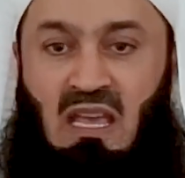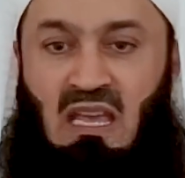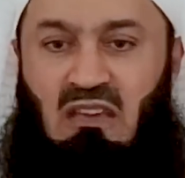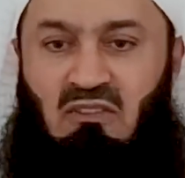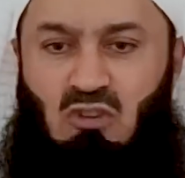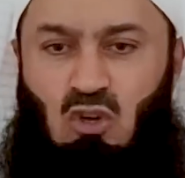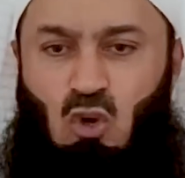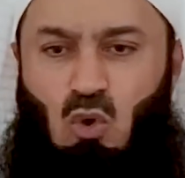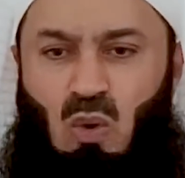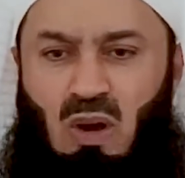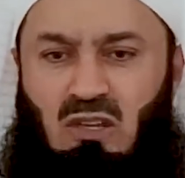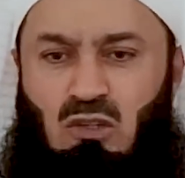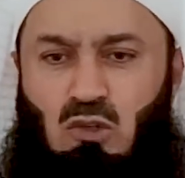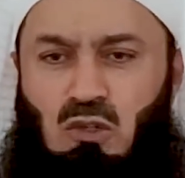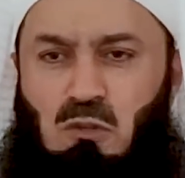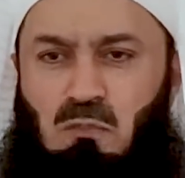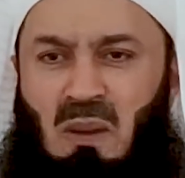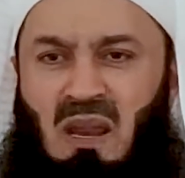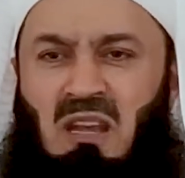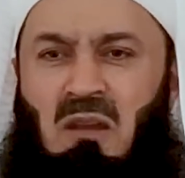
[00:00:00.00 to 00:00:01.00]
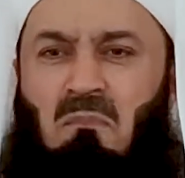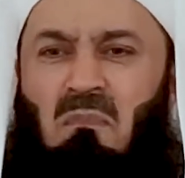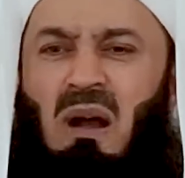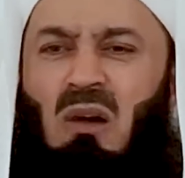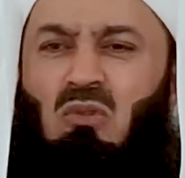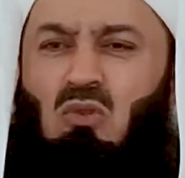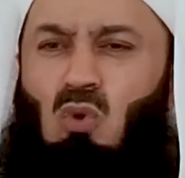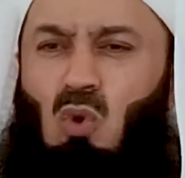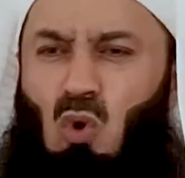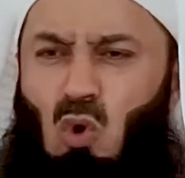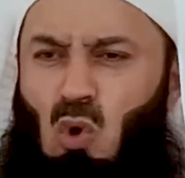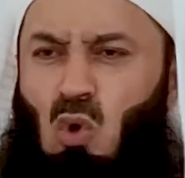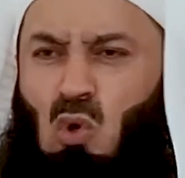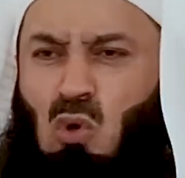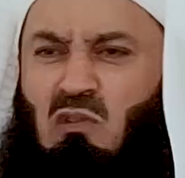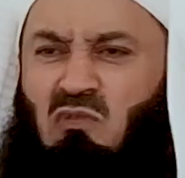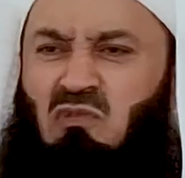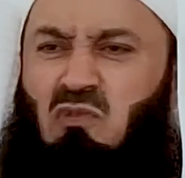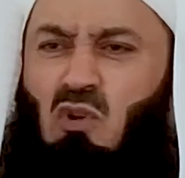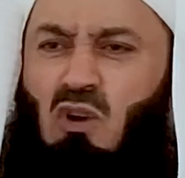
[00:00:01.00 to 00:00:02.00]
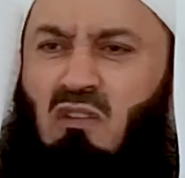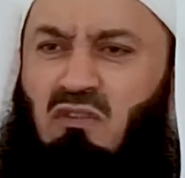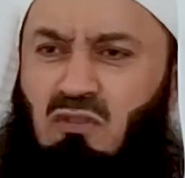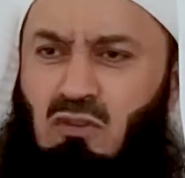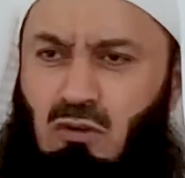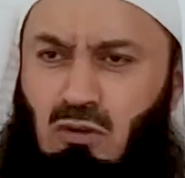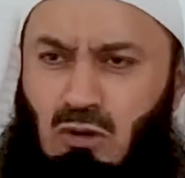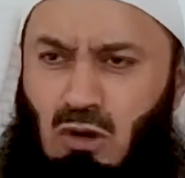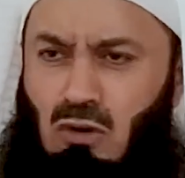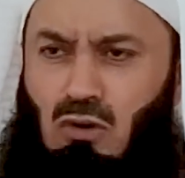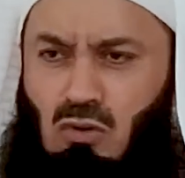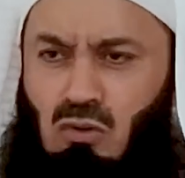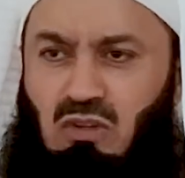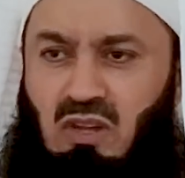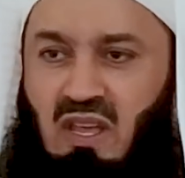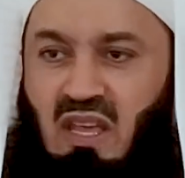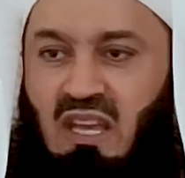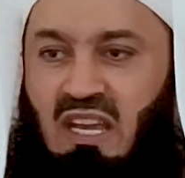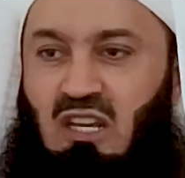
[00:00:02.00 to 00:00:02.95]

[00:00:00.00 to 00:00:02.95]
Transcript: if you were to spend Mount Uhud full of gold,